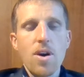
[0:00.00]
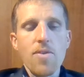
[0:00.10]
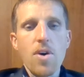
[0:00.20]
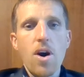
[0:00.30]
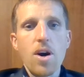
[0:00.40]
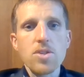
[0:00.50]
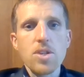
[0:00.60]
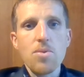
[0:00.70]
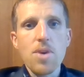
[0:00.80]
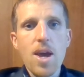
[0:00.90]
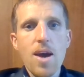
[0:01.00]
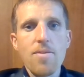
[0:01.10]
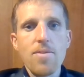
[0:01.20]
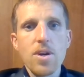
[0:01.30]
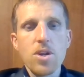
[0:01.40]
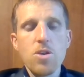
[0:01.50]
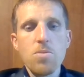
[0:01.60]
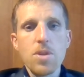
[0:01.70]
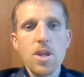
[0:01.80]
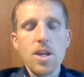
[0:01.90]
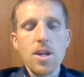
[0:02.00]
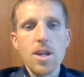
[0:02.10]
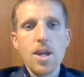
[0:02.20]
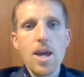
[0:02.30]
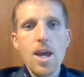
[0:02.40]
of costs that we have accumulated.